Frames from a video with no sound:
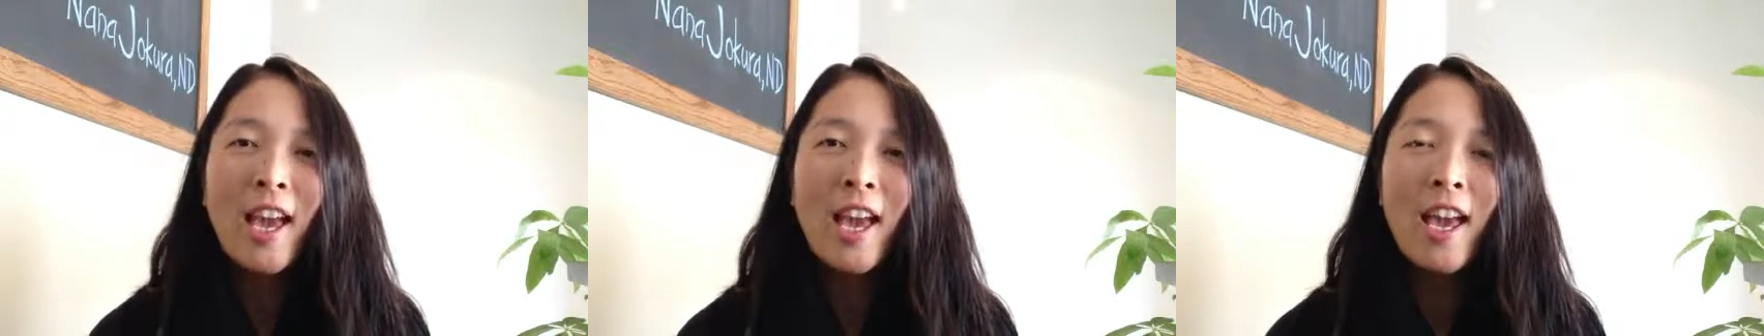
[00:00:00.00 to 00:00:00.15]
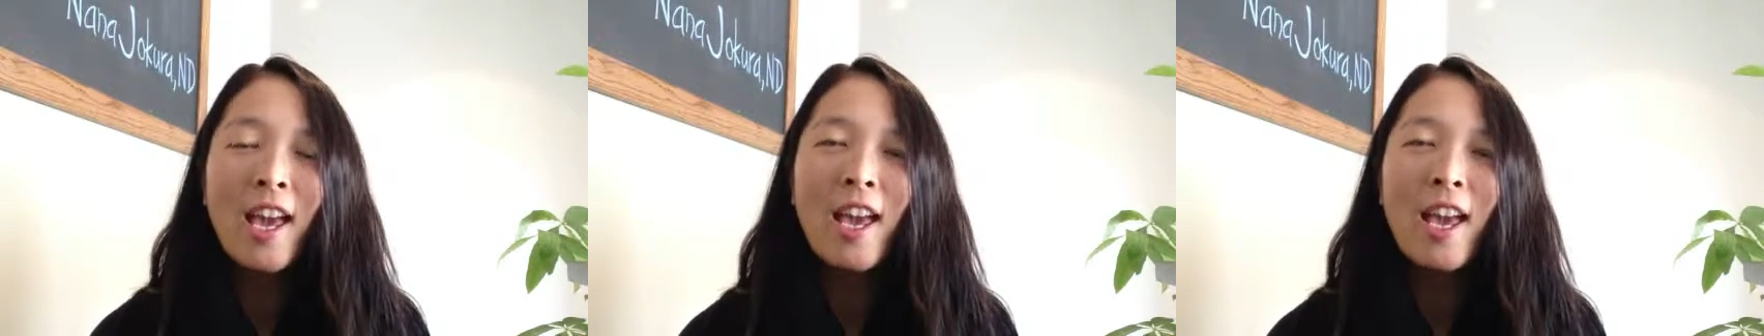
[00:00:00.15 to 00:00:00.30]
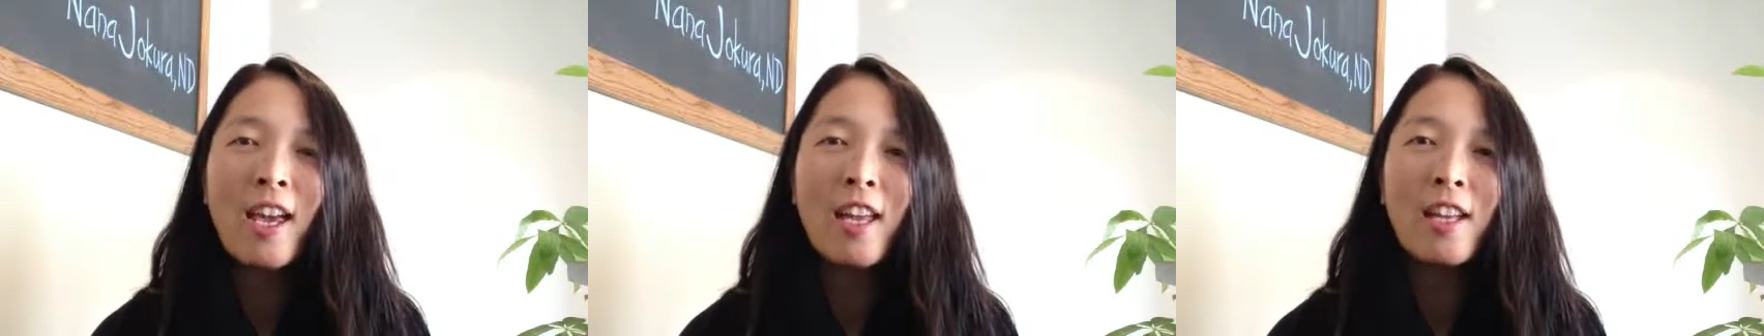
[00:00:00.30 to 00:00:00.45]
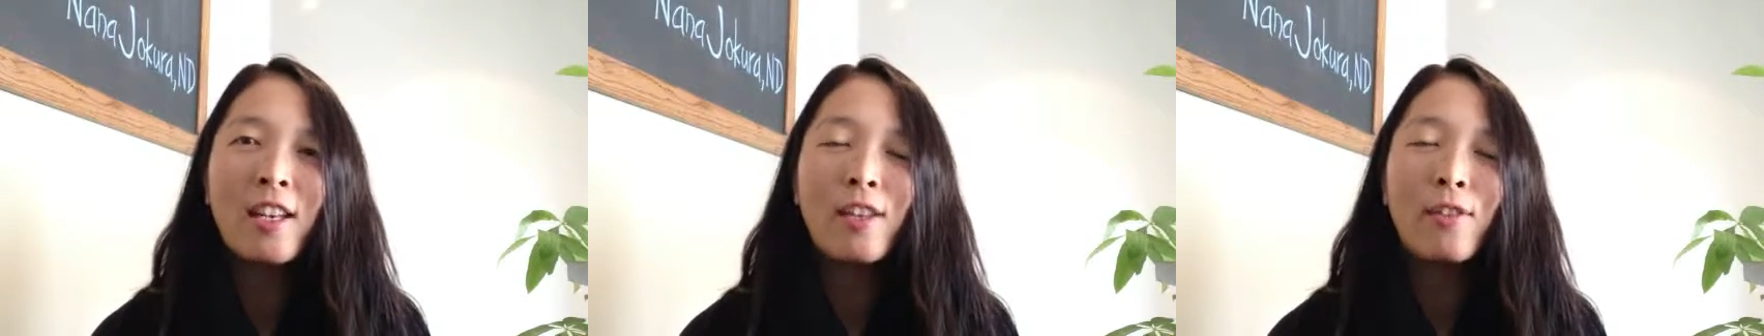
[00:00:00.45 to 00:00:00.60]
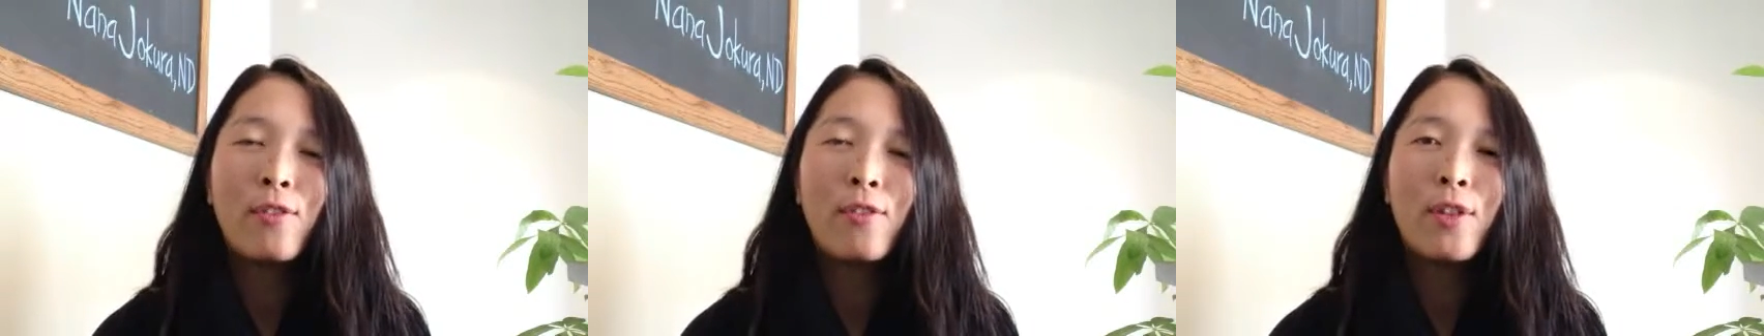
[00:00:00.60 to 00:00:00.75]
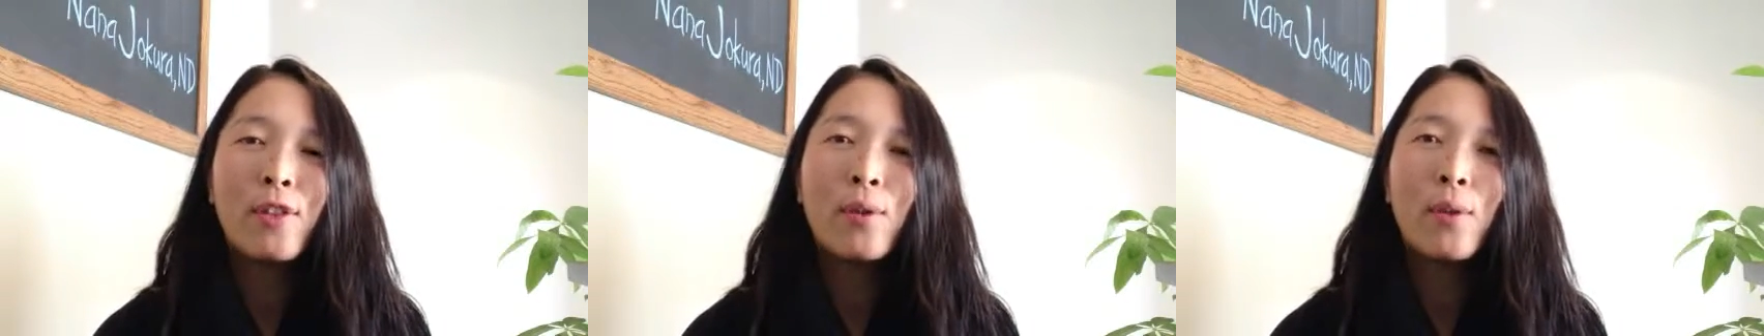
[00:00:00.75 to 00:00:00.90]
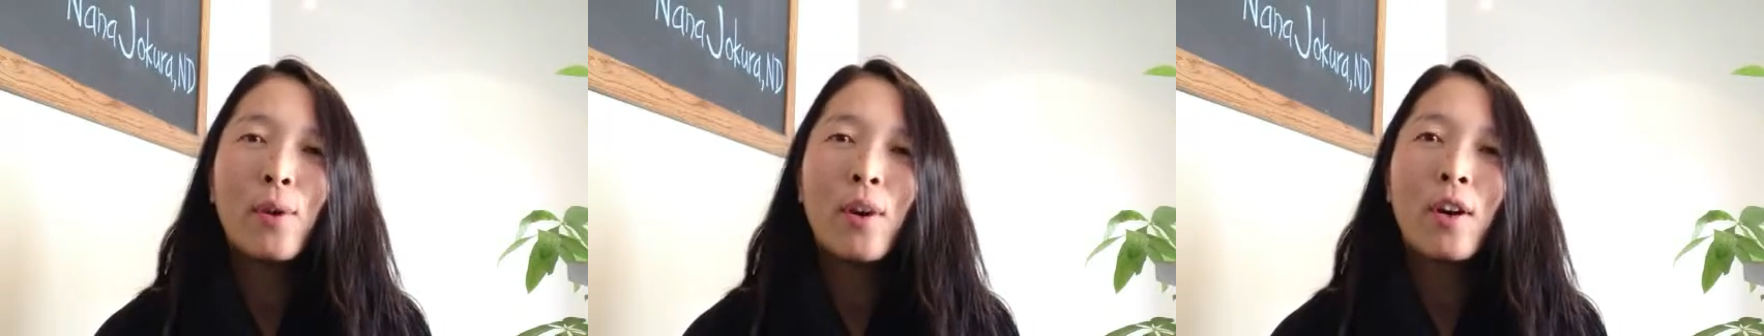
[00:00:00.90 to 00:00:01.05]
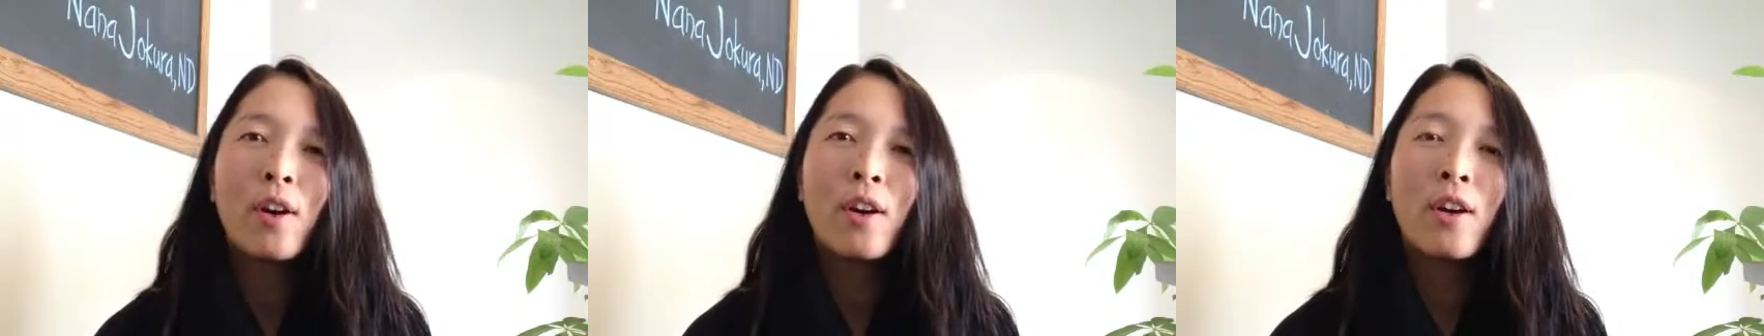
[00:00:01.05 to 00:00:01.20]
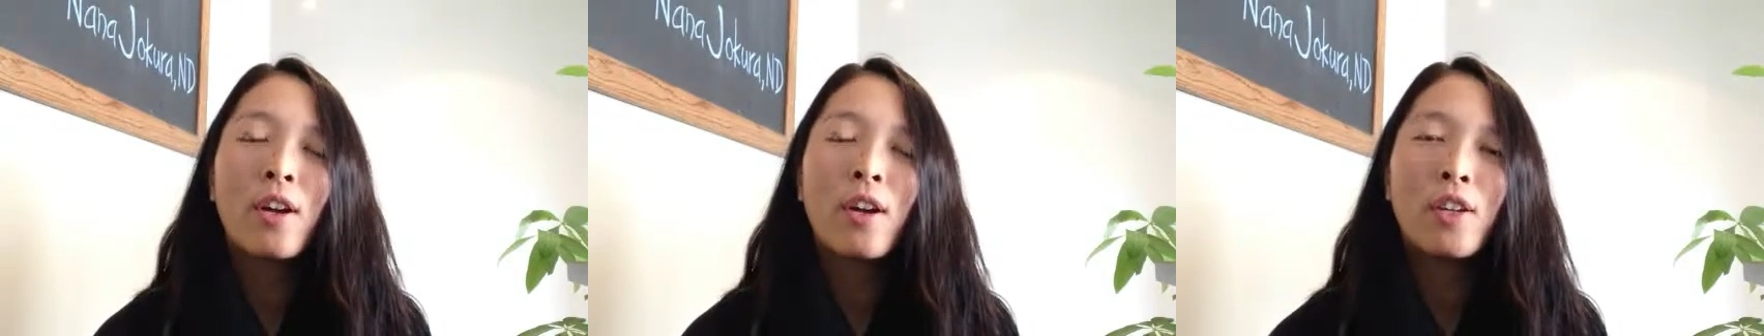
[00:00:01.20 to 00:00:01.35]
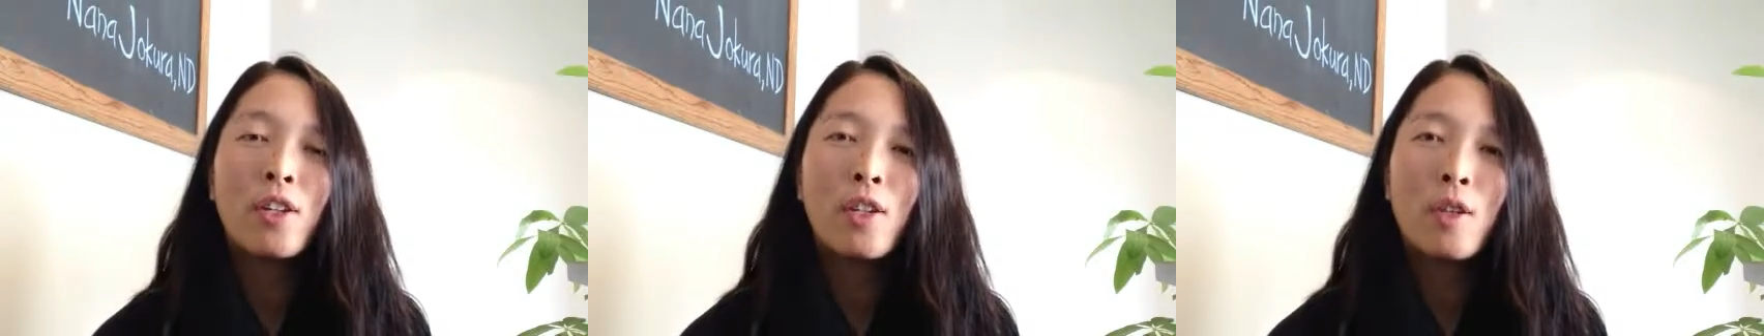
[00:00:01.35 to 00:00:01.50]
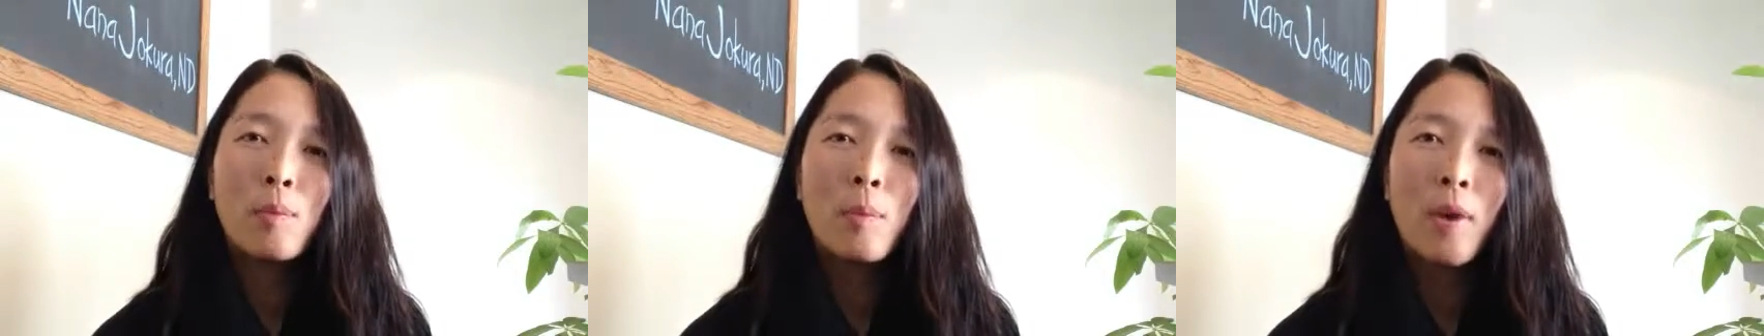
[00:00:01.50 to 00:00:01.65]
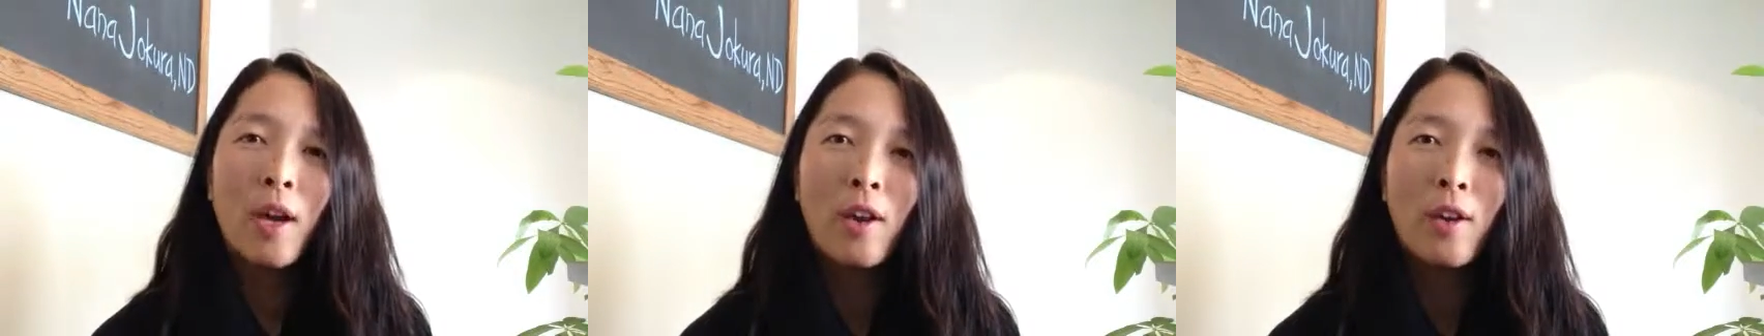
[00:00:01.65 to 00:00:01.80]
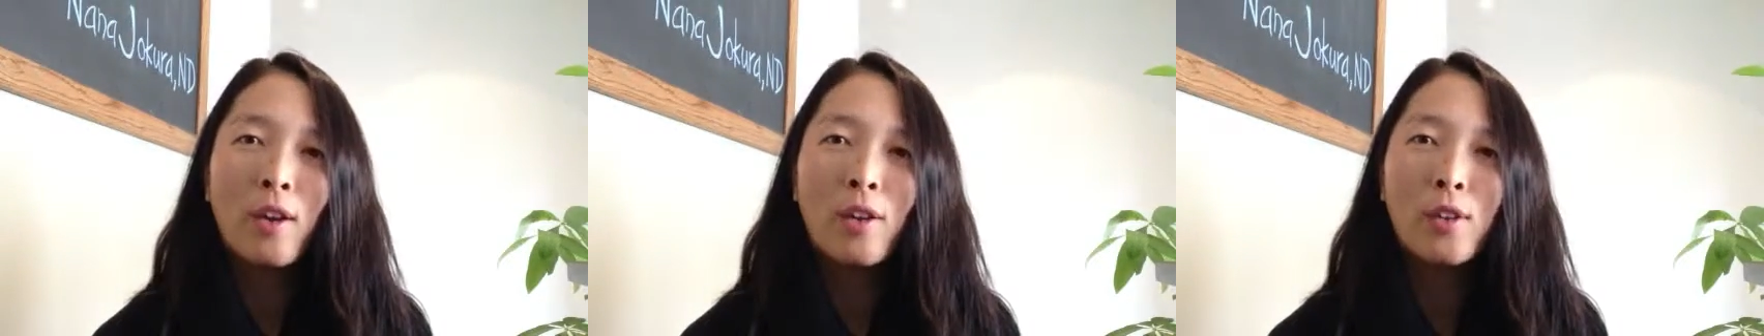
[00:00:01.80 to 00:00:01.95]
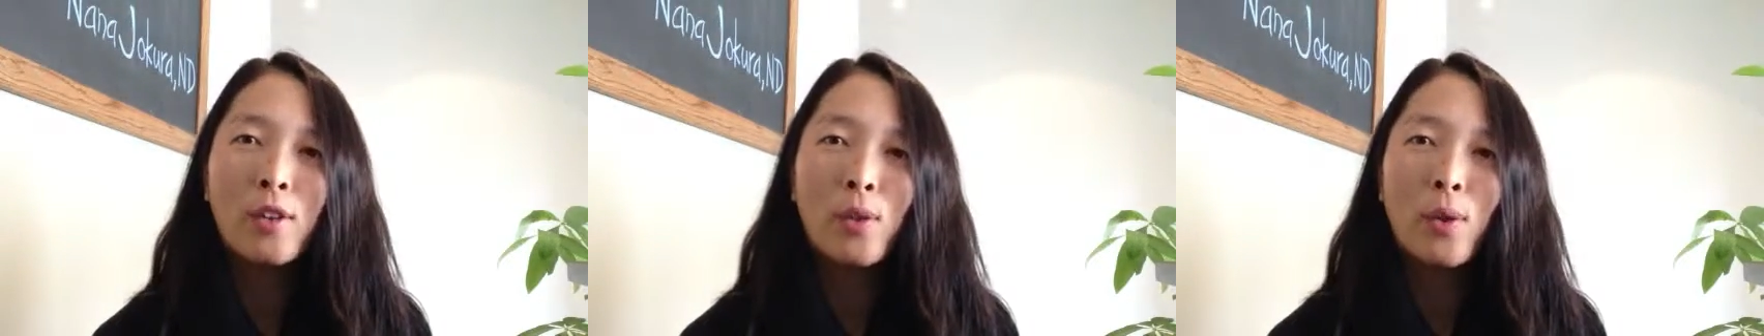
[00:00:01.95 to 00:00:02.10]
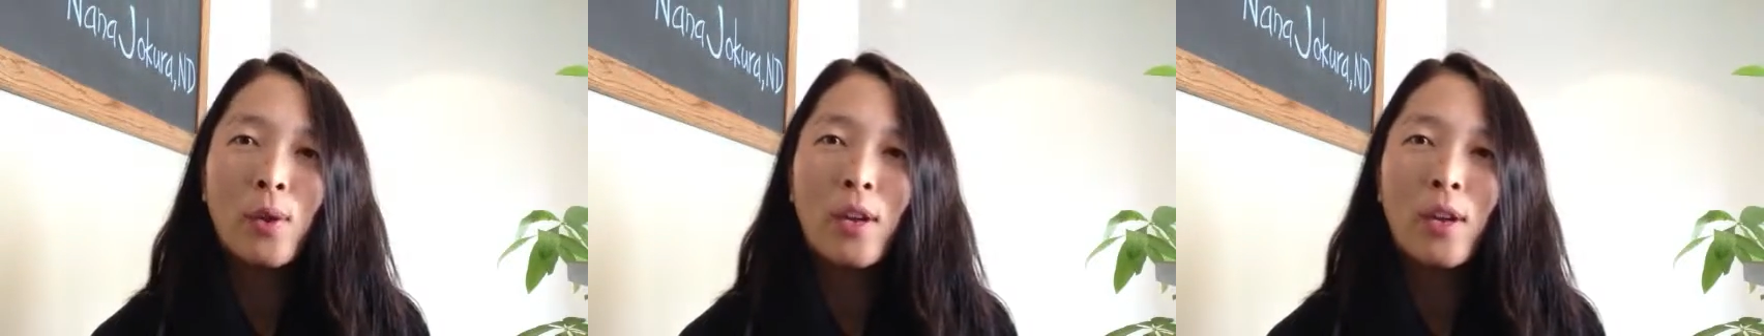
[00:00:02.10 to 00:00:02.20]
and if you are a new parent